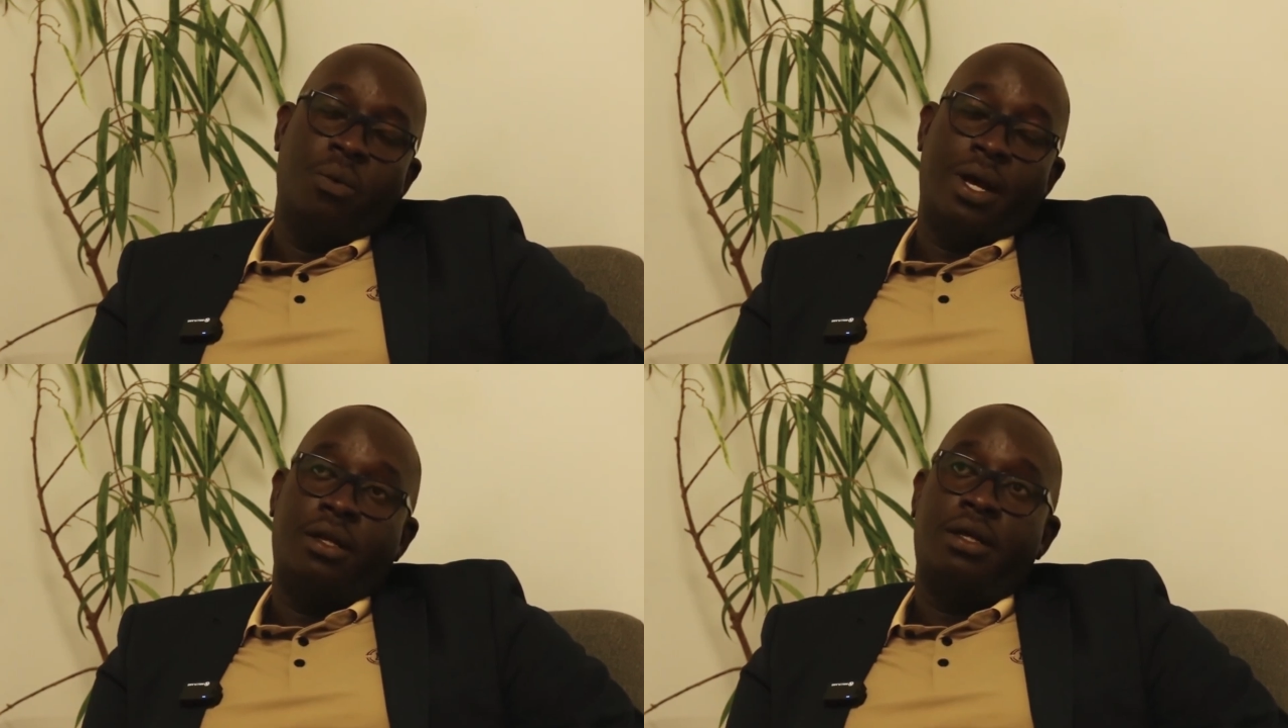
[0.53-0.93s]

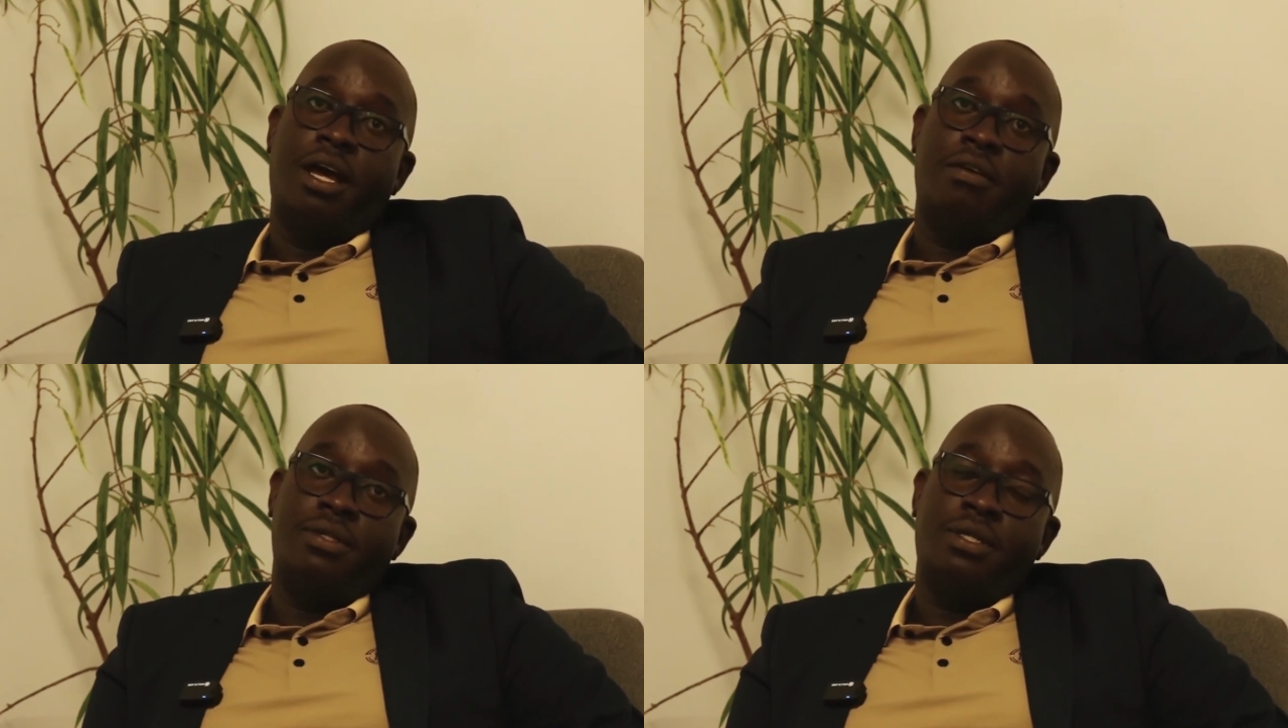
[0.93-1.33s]
Well,
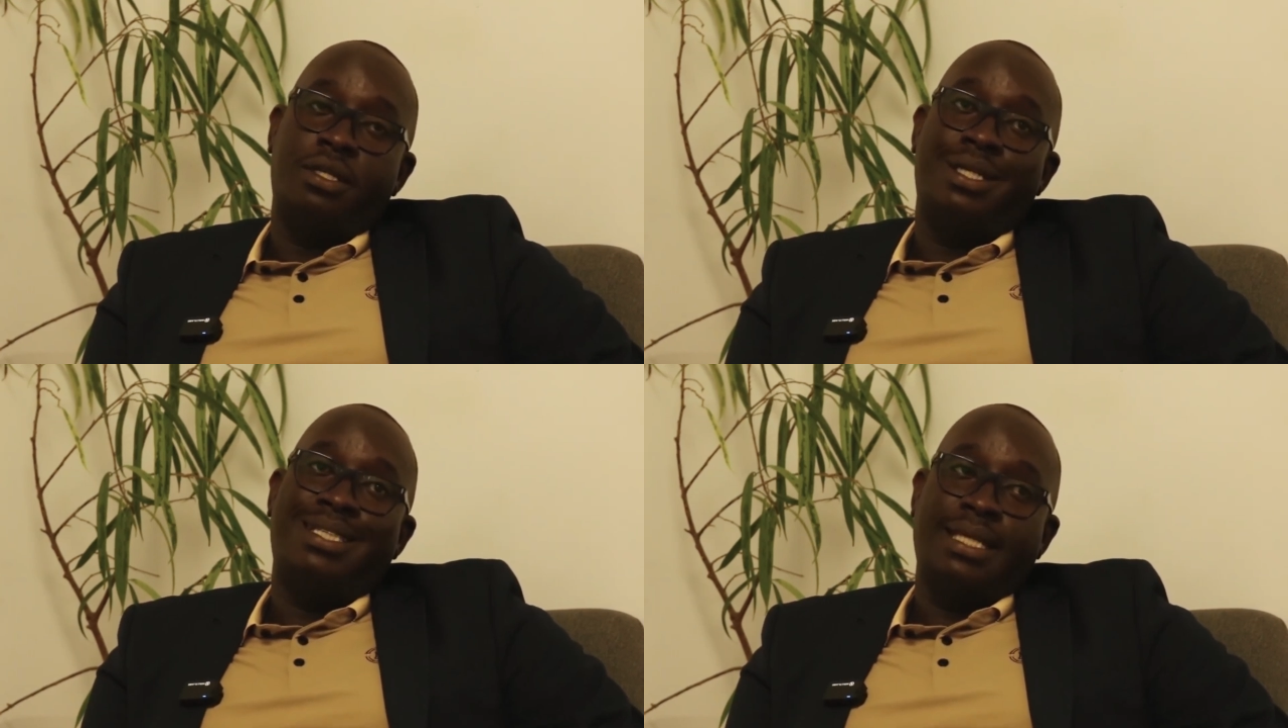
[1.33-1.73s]
I
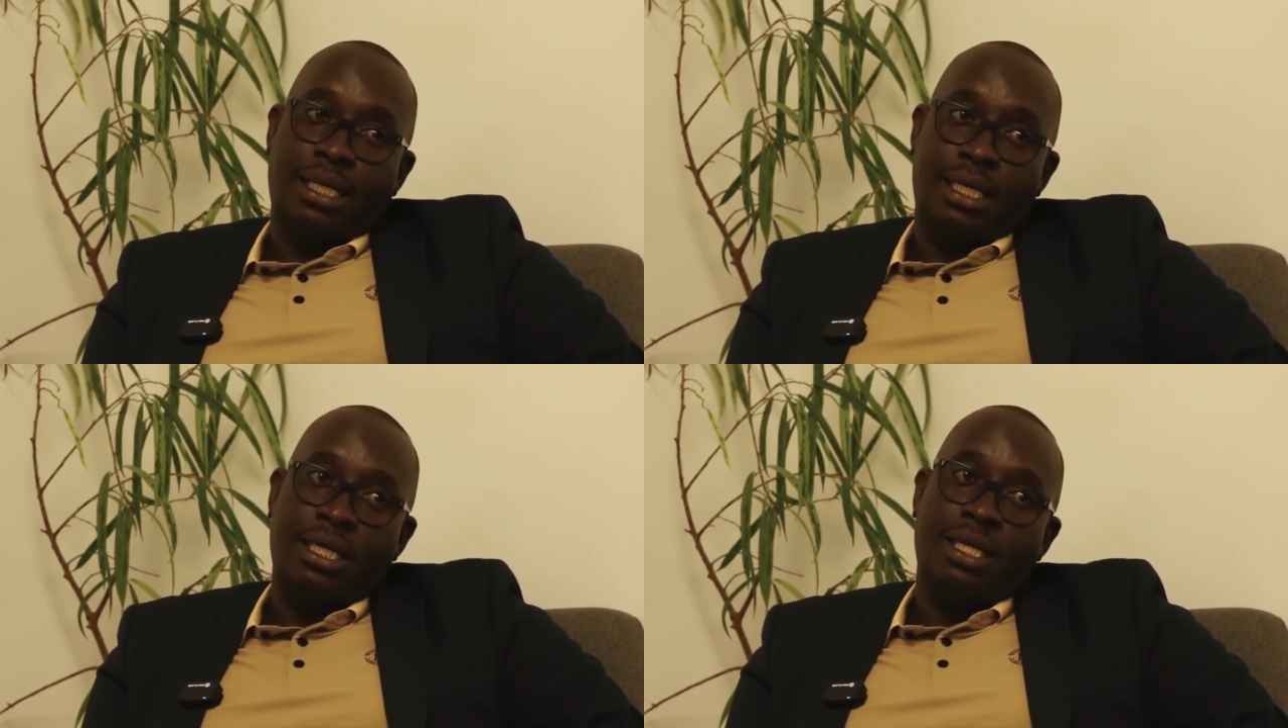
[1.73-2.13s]
invested in
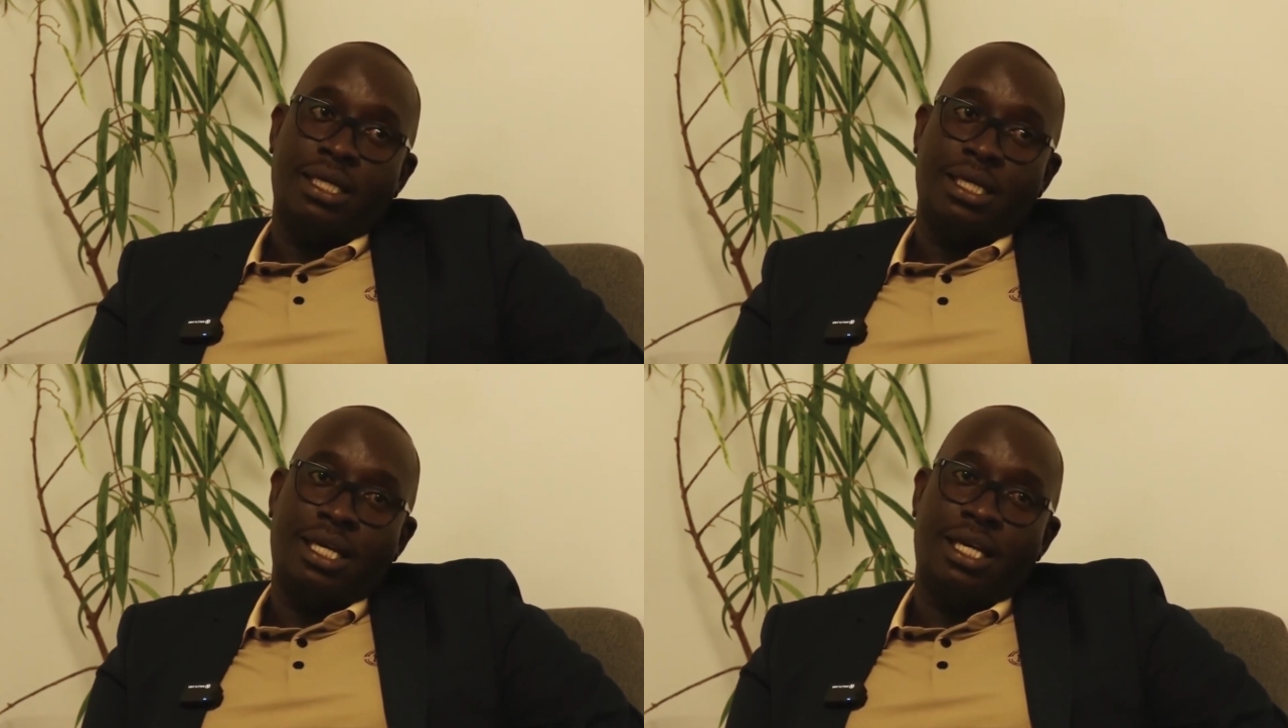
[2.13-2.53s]
Techie
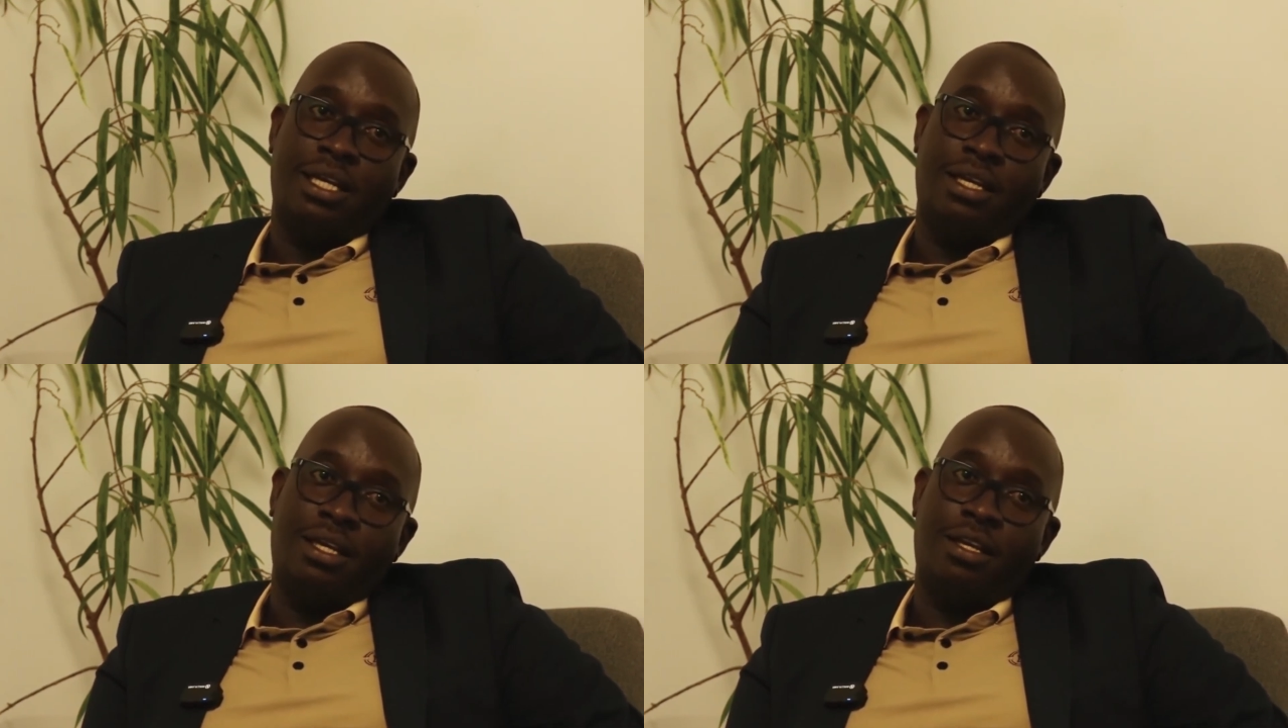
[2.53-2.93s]

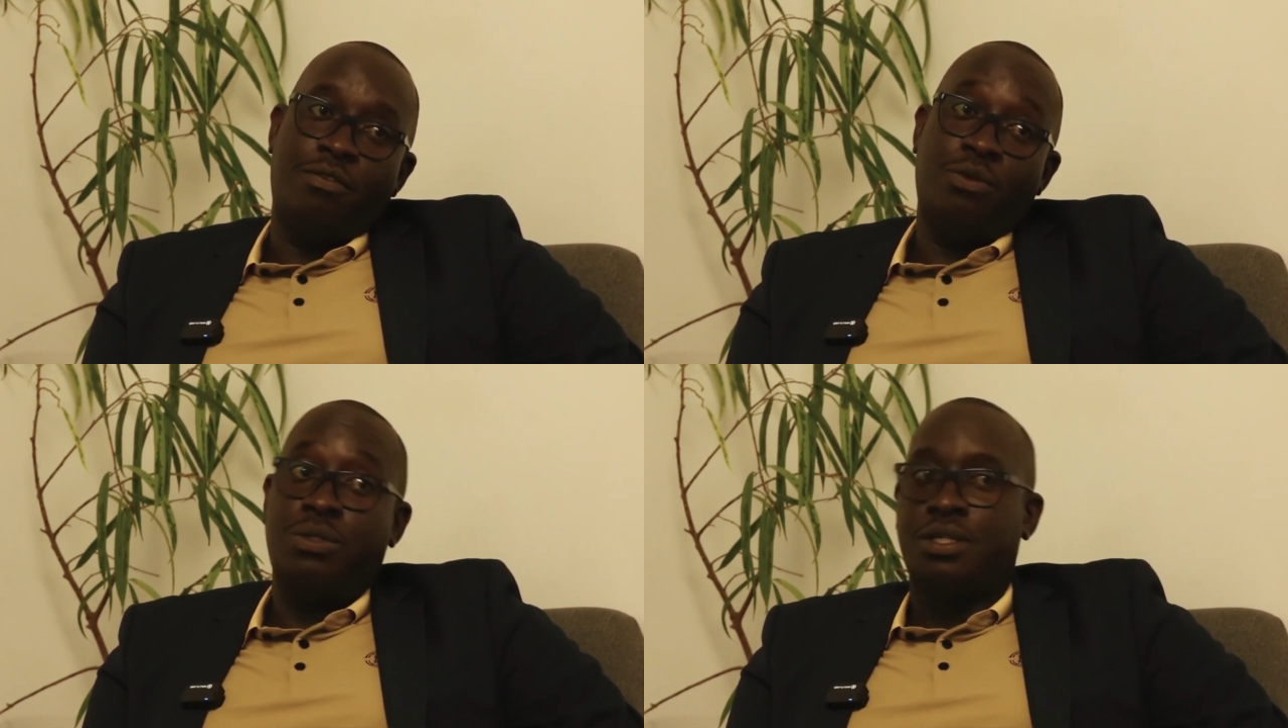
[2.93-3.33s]
and
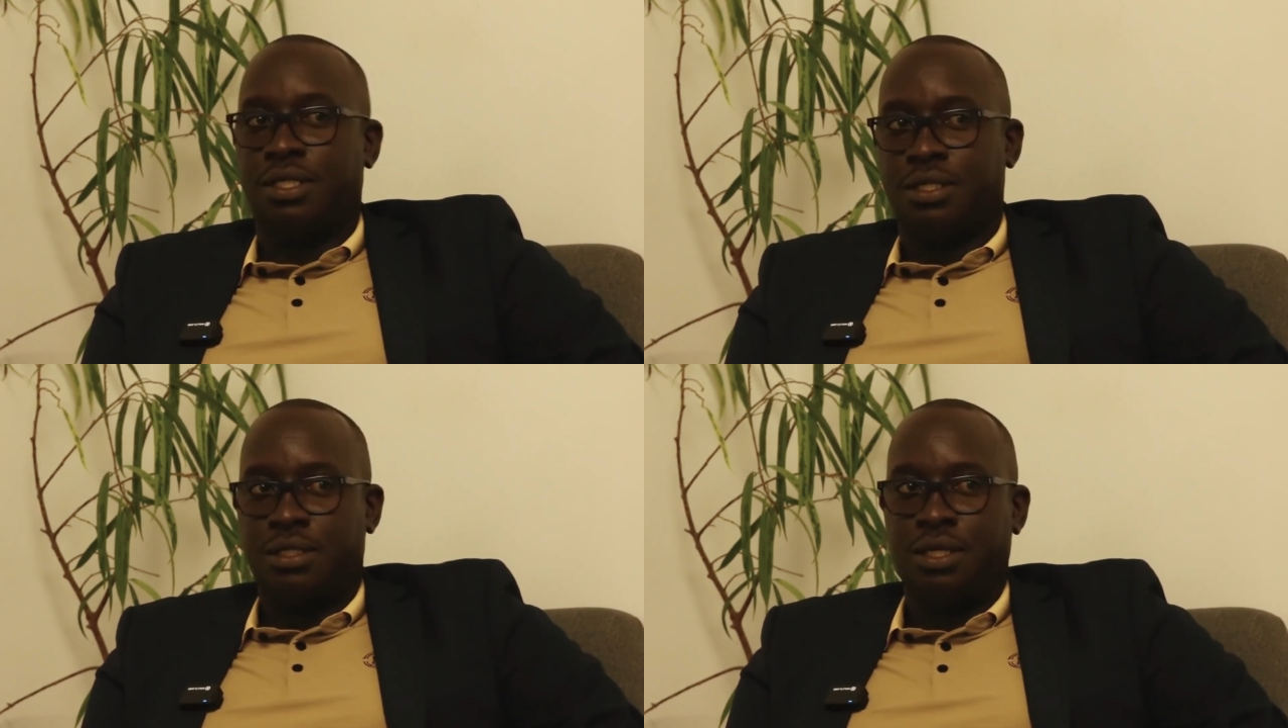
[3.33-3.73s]
in
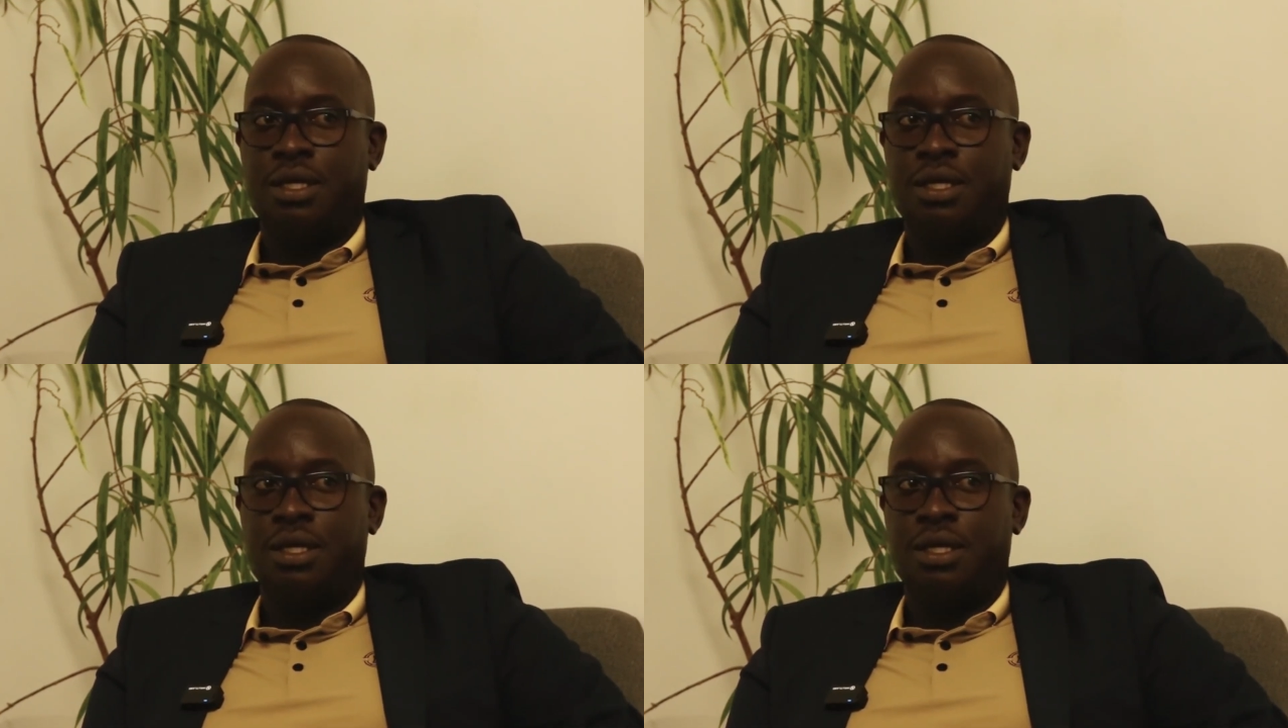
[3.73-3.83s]
Futurist.